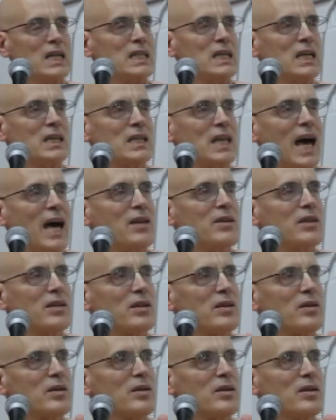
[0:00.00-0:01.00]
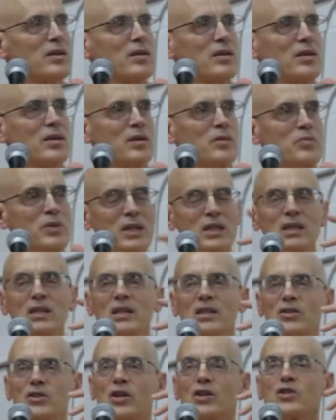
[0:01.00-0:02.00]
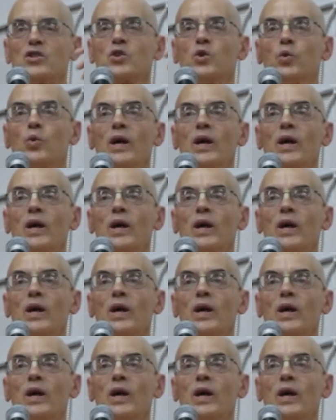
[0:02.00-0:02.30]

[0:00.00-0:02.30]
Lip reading: then that immediately starts to